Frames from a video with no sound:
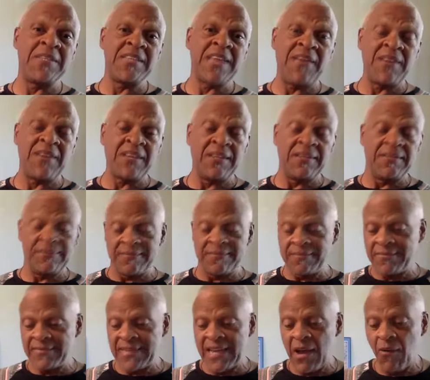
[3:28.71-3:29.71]
having
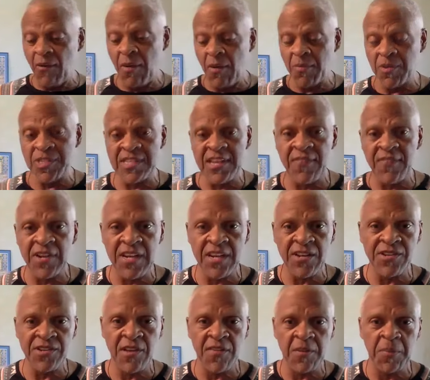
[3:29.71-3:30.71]
now almost 70
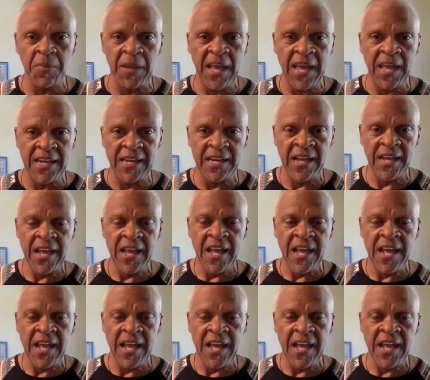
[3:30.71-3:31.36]
years on the planet,